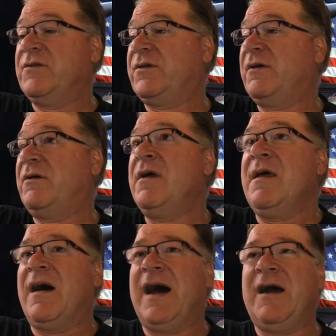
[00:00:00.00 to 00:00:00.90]
So
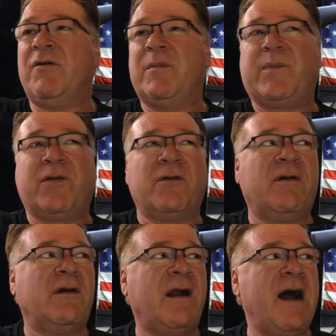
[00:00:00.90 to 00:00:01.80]
I will
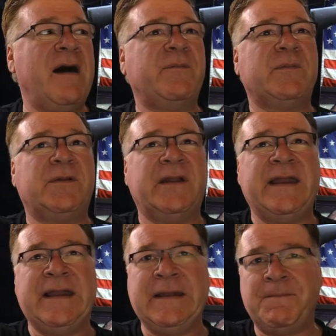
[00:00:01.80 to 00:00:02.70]

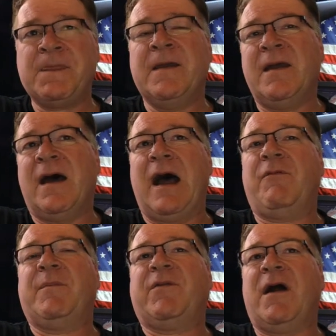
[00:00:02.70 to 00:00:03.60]
probably, I
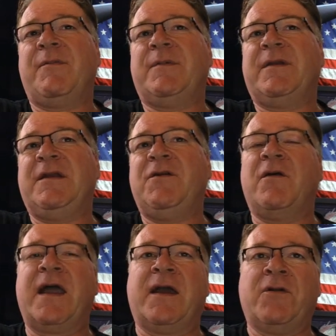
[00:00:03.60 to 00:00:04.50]
will probably
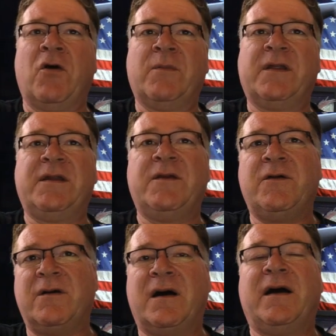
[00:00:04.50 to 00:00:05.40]
do like I normally do.